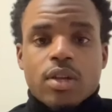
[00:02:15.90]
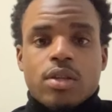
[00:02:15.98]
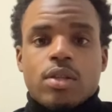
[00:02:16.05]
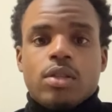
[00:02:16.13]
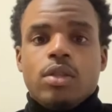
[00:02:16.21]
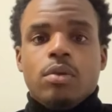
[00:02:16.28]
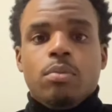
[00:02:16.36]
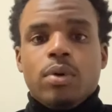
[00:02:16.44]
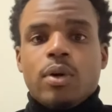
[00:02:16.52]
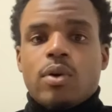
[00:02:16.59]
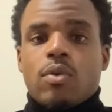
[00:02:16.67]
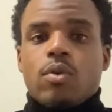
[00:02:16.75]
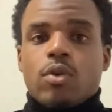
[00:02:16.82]
the
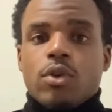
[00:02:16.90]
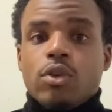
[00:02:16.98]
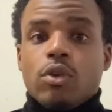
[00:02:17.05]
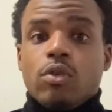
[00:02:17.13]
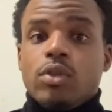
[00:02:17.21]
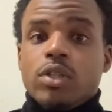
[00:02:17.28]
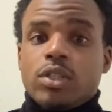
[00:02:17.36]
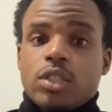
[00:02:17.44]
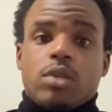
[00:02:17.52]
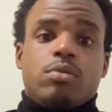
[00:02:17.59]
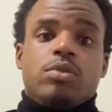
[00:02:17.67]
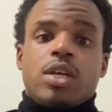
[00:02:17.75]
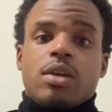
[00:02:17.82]
book or, you know, the
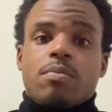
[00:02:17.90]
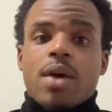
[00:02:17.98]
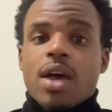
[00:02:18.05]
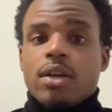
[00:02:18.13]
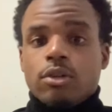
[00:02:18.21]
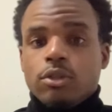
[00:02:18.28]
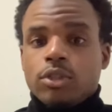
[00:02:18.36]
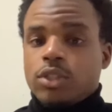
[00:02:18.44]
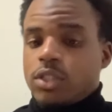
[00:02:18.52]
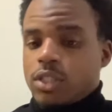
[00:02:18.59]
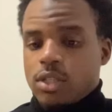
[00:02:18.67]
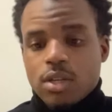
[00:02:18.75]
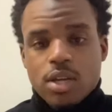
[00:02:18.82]
subject
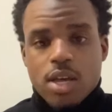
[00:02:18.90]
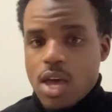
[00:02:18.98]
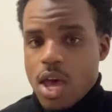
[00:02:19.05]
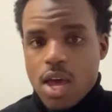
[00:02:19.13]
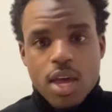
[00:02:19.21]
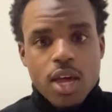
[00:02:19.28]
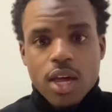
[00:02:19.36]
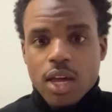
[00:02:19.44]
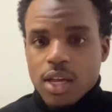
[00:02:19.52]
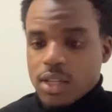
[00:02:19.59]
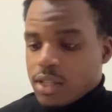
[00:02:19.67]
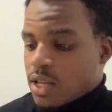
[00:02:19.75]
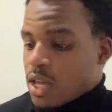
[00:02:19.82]
matters at
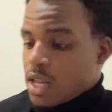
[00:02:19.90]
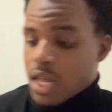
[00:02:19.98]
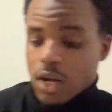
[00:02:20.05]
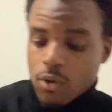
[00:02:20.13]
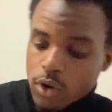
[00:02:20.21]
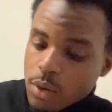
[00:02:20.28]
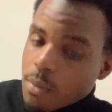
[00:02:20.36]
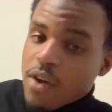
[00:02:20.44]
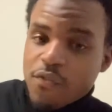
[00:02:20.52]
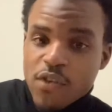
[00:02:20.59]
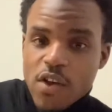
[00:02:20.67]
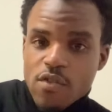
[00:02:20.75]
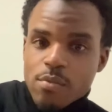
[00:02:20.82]
hand. Like one of my
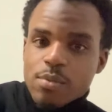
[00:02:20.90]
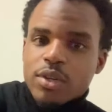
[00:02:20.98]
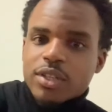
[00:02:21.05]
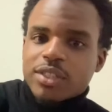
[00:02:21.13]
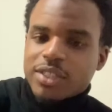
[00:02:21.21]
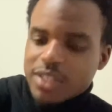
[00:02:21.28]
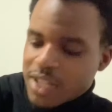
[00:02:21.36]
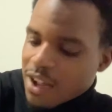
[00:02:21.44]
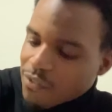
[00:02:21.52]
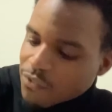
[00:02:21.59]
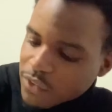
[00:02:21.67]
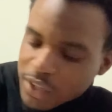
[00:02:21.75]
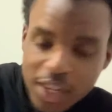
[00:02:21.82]
favorite books that I
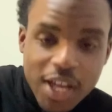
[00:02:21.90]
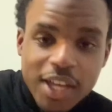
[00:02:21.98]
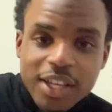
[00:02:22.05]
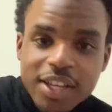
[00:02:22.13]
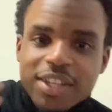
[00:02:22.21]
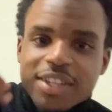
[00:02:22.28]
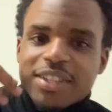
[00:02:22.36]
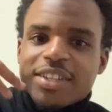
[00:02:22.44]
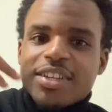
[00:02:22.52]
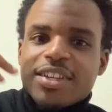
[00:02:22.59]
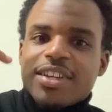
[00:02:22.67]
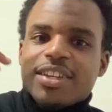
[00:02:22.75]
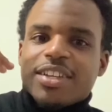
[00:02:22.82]
feel like
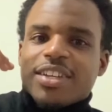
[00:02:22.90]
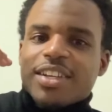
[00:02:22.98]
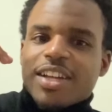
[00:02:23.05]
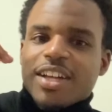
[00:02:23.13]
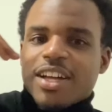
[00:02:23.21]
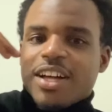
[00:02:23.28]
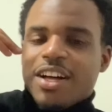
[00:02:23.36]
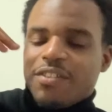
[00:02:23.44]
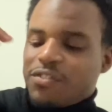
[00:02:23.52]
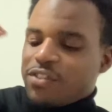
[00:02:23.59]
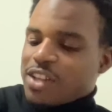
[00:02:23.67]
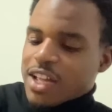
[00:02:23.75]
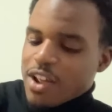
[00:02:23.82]

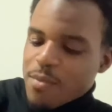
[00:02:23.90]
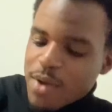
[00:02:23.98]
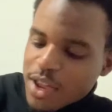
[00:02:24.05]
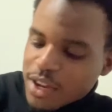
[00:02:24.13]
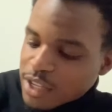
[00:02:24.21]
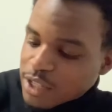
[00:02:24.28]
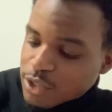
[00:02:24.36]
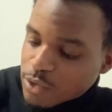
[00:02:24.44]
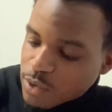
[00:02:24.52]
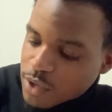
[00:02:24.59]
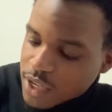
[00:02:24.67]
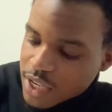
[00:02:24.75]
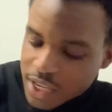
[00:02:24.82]
everybody needs to
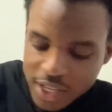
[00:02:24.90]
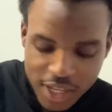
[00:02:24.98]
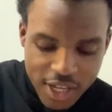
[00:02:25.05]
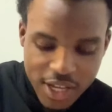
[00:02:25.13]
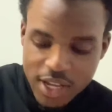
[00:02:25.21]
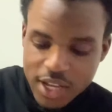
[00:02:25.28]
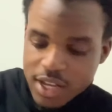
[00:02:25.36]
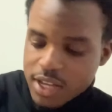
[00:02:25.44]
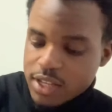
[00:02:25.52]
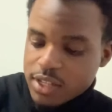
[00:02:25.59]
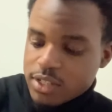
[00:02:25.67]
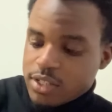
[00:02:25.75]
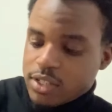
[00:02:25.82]
read
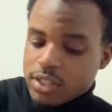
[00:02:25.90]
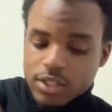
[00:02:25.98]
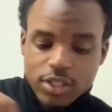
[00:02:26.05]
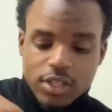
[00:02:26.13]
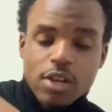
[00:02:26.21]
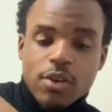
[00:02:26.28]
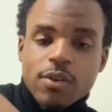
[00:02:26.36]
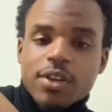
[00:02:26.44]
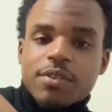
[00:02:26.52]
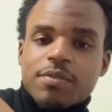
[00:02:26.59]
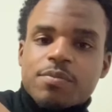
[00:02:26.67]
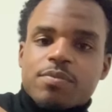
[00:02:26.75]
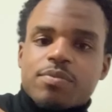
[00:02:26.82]
is The Secret,